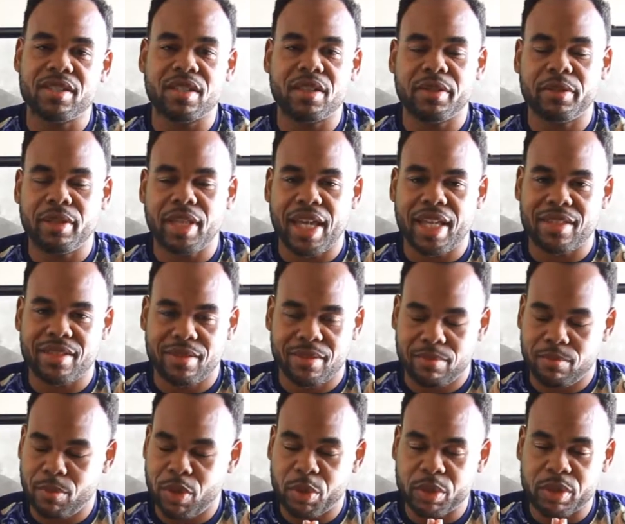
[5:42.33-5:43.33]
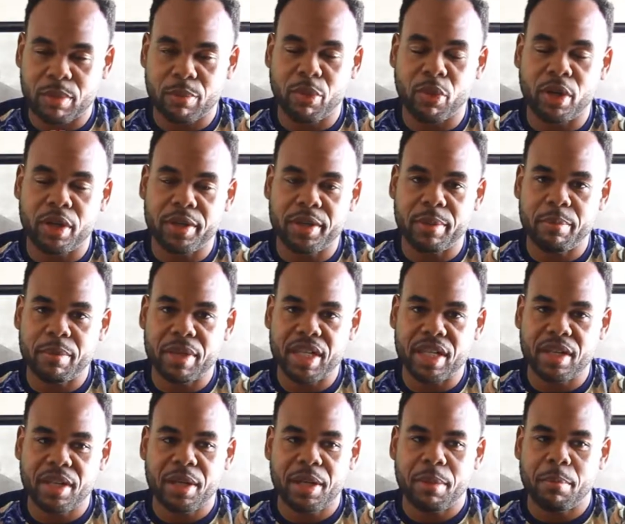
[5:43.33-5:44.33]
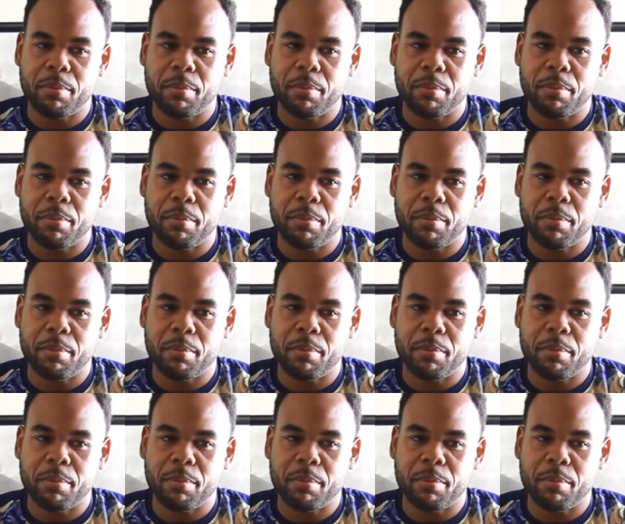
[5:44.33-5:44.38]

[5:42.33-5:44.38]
So that's most important to me.